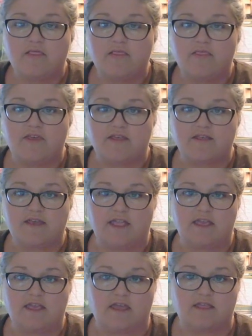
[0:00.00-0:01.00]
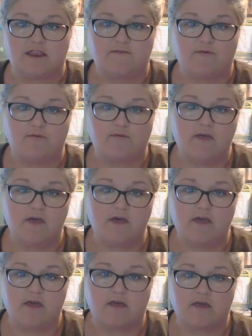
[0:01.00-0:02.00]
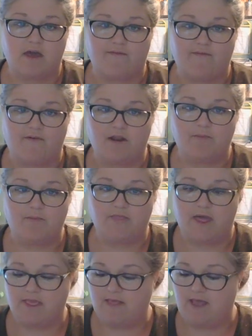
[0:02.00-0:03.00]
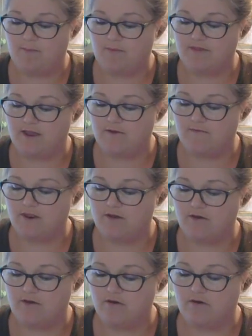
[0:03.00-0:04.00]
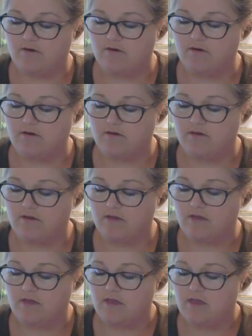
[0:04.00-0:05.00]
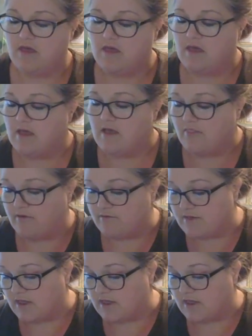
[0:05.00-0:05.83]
these candy canes? And if you look, I've already put that in the apple cider vinegar. there's an